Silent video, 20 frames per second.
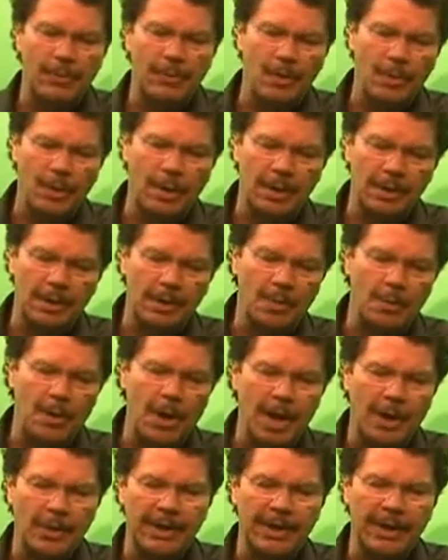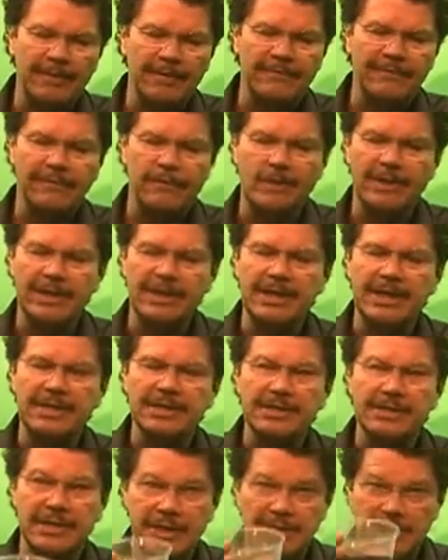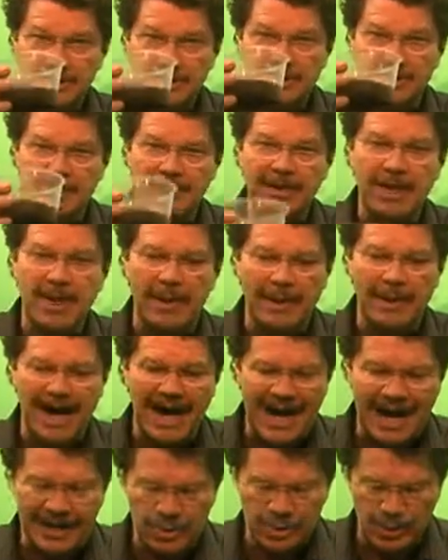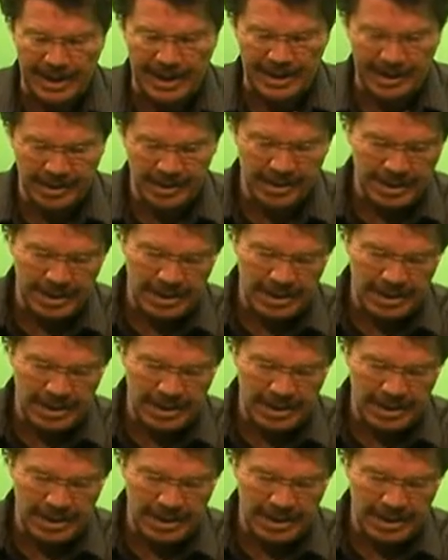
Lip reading: pour the water in and for this to become hydrated.